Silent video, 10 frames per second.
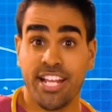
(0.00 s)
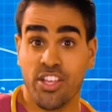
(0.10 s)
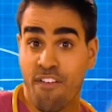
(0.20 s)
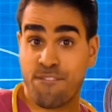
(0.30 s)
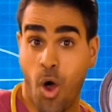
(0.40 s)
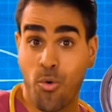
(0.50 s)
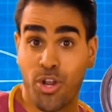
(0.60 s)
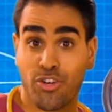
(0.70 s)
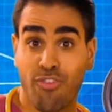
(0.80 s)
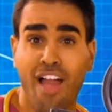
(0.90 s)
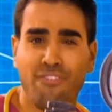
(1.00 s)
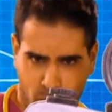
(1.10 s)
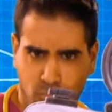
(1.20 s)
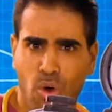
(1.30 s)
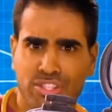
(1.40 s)
needs a
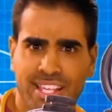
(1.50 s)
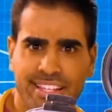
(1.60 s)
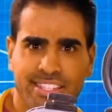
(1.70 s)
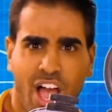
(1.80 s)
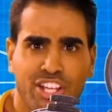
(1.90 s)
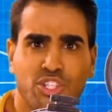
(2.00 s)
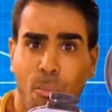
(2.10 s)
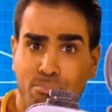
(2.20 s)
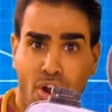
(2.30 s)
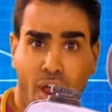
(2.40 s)
photograph of what's inside your